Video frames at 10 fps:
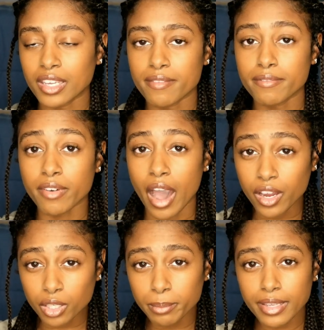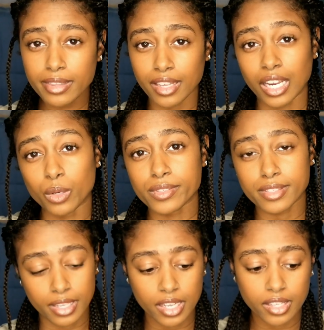the environment that I
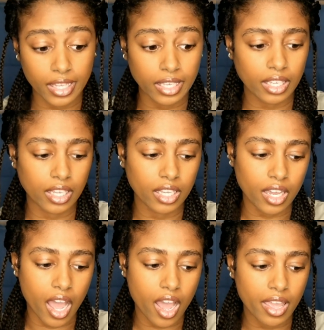was in, like, it